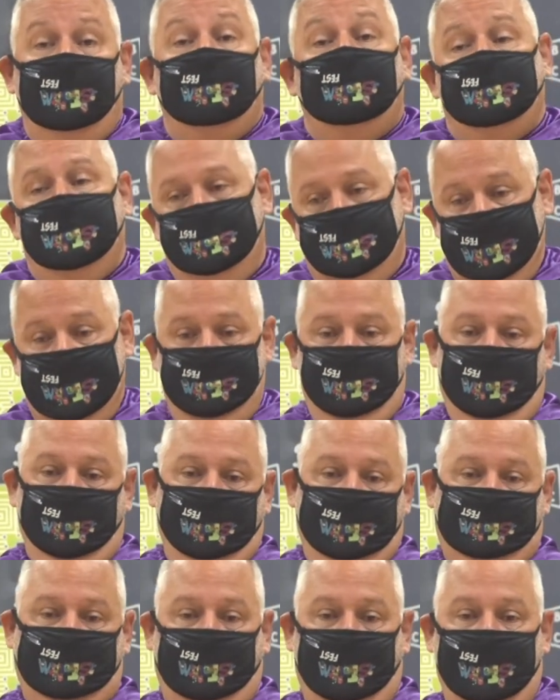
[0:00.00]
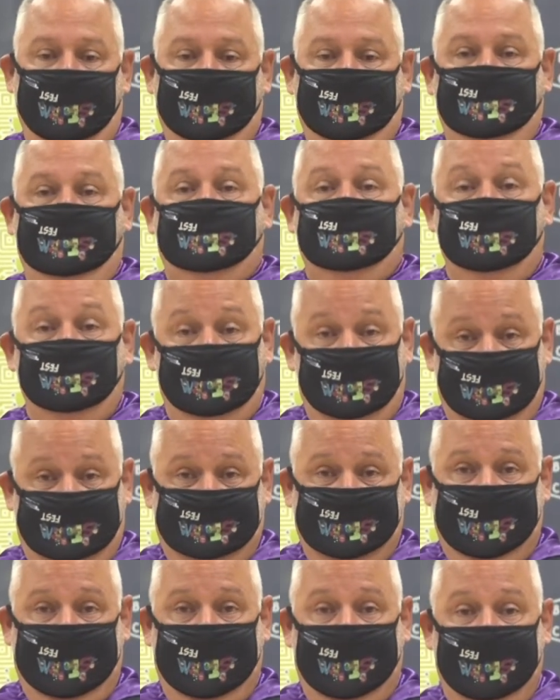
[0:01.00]
the people we're trying to
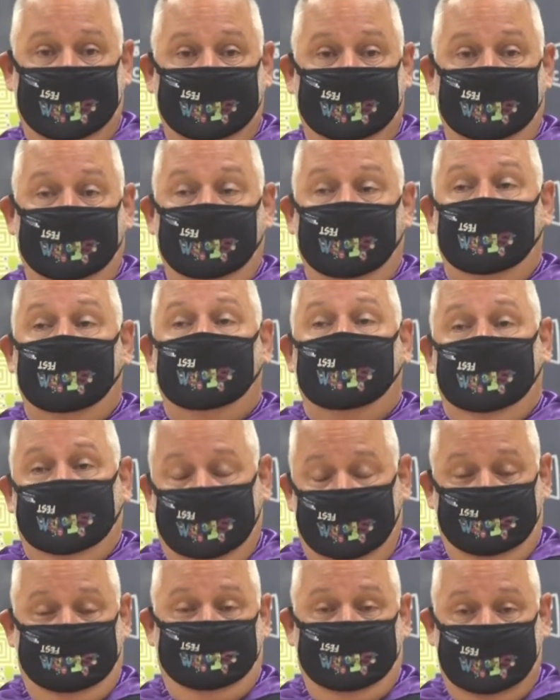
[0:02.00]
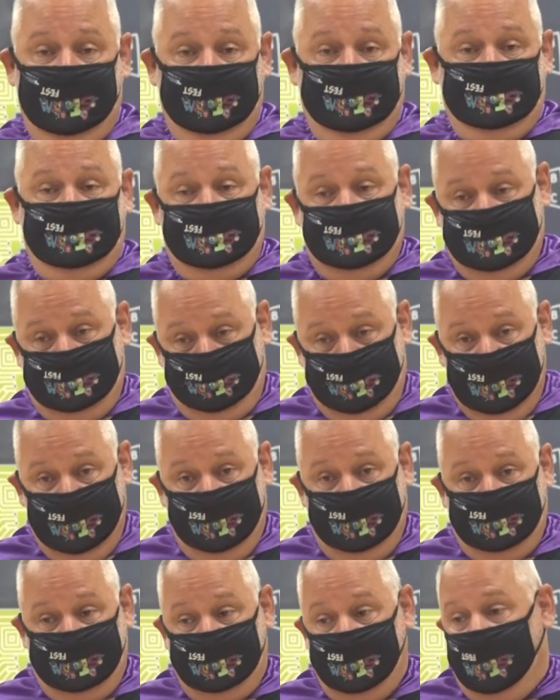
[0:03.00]
decide if it
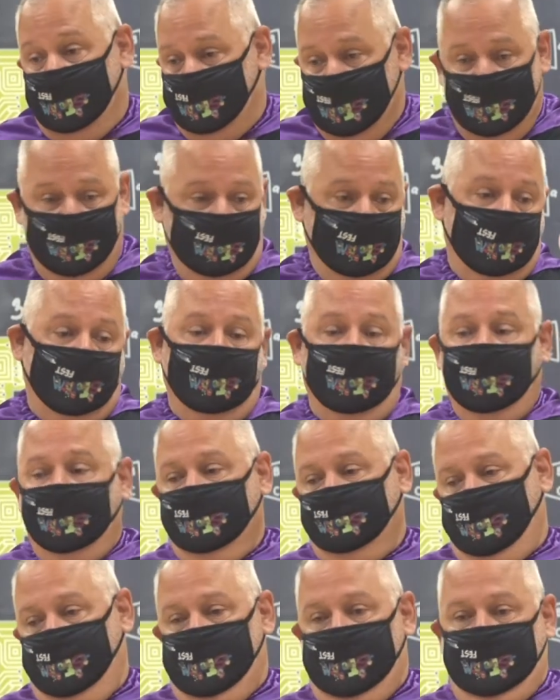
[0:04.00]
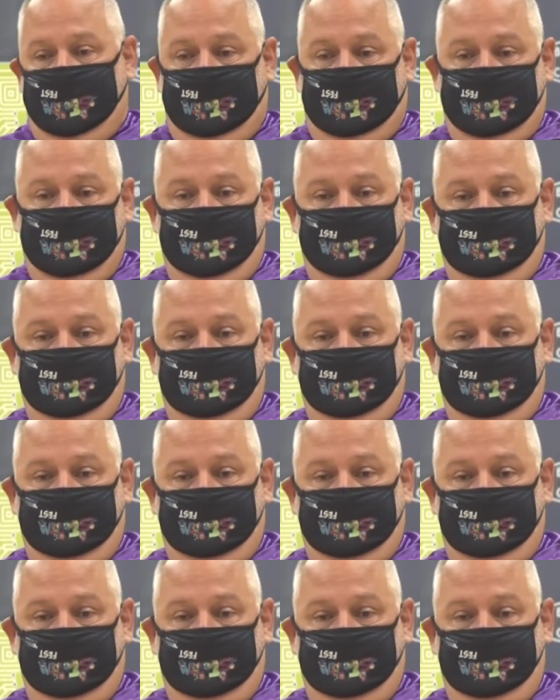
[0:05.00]
speaks about all of America.